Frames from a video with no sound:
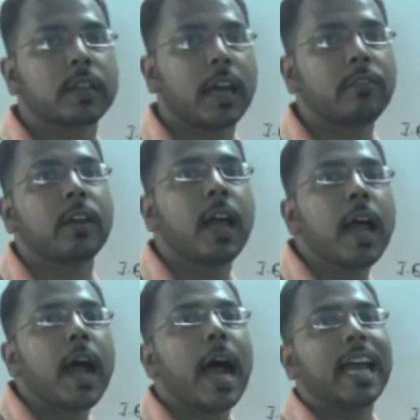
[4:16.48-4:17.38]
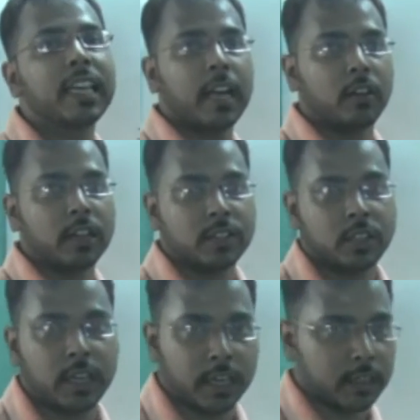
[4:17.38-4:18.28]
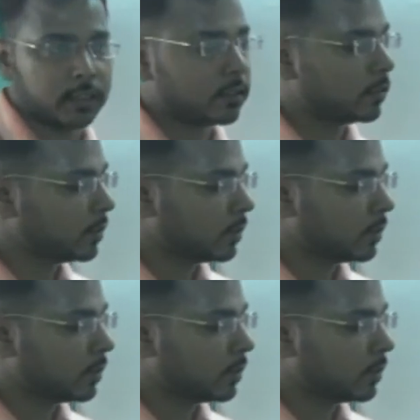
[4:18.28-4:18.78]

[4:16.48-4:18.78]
will have high ionization energy.